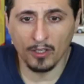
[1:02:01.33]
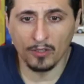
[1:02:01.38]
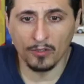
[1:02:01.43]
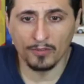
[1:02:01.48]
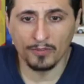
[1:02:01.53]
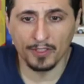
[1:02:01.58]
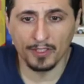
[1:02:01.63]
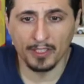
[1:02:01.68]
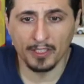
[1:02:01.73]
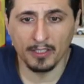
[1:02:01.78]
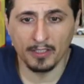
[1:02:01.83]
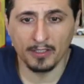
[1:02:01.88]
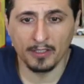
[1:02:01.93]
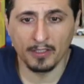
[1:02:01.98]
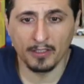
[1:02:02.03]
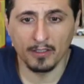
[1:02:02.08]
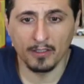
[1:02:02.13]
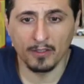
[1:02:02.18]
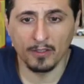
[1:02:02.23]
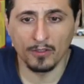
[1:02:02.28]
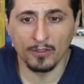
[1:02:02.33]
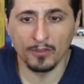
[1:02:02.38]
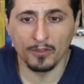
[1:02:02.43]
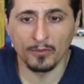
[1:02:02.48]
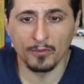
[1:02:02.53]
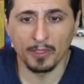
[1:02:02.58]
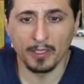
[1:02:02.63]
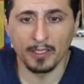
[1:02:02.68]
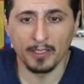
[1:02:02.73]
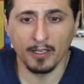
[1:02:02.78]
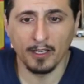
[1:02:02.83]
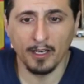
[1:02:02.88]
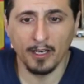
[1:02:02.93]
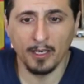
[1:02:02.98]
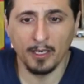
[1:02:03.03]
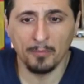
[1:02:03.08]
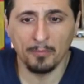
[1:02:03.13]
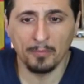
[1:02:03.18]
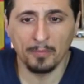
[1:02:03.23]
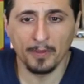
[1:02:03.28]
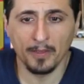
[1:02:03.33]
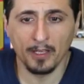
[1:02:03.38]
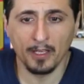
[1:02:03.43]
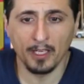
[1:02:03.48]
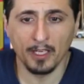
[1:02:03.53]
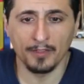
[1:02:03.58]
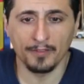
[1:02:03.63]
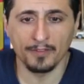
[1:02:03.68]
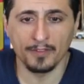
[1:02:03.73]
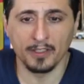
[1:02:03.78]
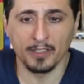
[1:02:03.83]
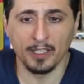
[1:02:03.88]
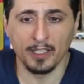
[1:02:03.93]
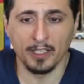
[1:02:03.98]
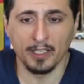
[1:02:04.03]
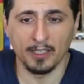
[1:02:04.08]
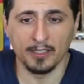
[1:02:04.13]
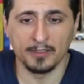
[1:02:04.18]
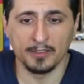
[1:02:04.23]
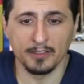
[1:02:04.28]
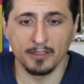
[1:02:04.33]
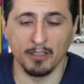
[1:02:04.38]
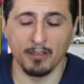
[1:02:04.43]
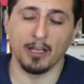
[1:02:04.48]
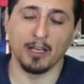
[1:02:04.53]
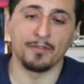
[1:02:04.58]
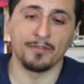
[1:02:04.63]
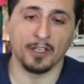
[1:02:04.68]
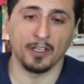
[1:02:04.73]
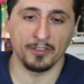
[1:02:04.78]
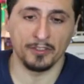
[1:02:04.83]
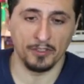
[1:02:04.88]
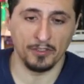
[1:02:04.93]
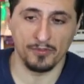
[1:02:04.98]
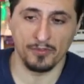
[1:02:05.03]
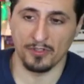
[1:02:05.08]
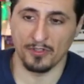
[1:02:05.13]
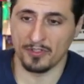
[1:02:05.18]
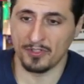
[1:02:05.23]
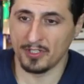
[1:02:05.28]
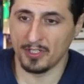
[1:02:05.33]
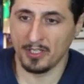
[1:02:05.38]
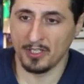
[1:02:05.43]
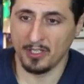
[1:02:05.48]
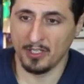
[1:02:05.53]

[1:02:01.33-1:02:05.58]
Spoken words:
over here all the way up, I've got users.